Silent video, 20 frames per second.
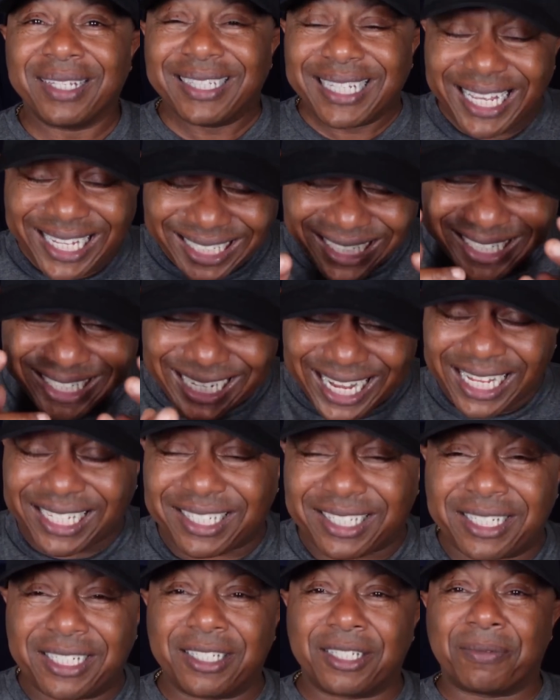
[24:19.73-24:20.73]
There's
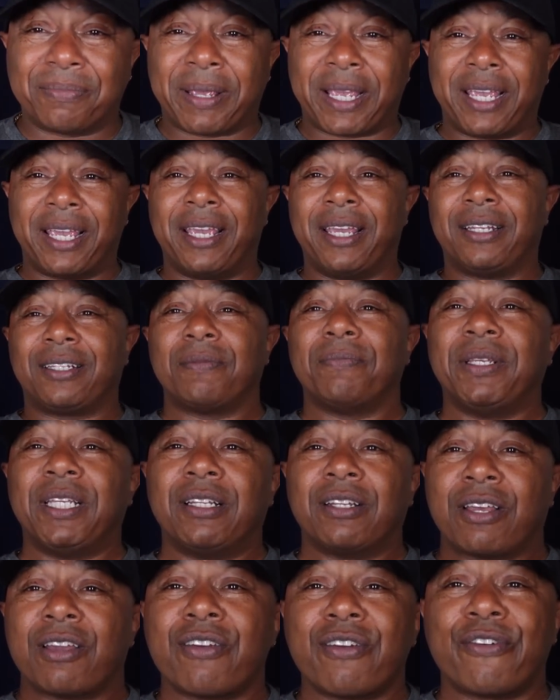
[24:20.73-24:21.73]
lessons, man, to
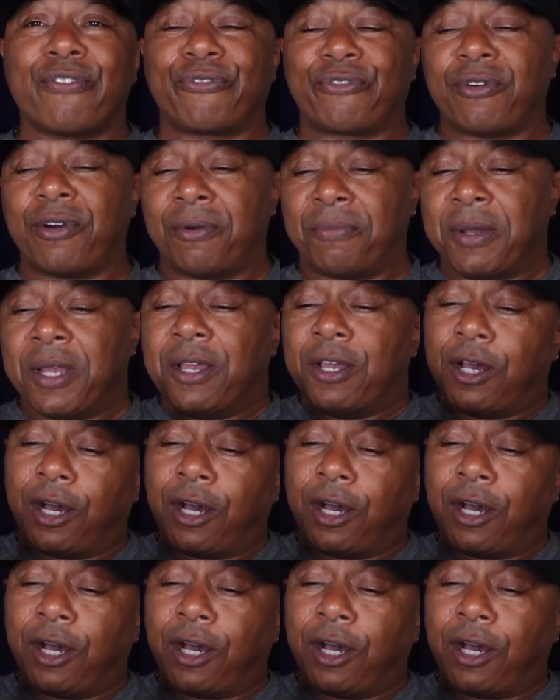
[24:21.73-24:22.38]
be learned from